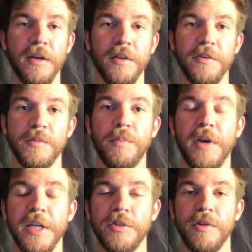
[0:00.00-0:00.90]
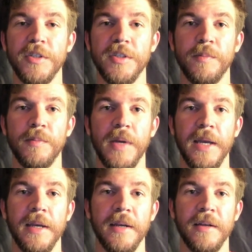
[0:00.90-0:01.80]
There's plagiarism
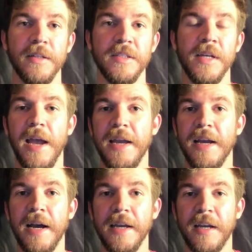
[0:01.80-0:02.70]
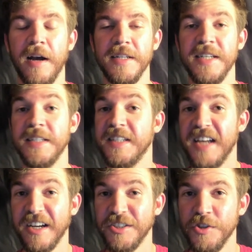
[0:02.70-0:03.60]
and AI content
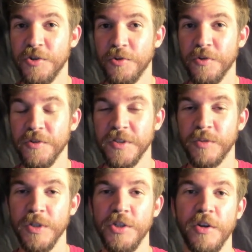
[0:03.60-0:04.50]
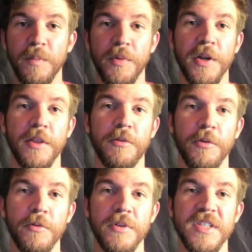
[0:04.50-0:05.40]
detection tools, which you can put it
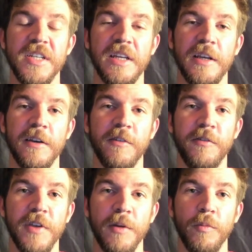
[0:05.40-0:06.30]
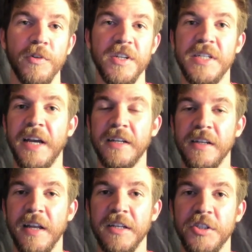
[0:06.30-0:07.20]
through to see if it will detect
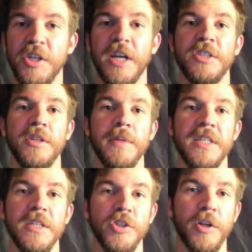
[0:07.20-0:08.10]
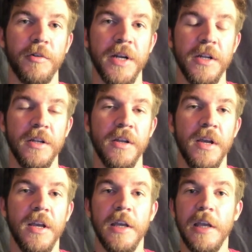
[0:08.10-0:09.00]
it as ChatGPT generated.
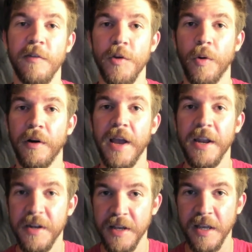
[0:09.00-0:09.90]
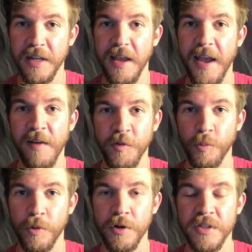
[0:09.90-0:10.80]
If you are editing it
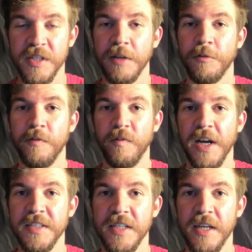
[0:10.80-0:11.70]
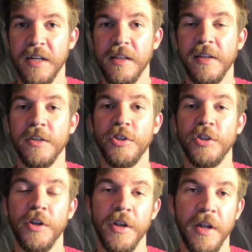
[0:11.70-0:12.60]
afterwards and revising it, then it
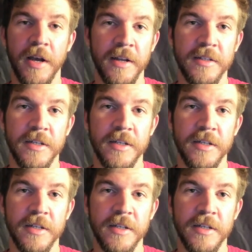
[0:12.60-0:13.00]
should not.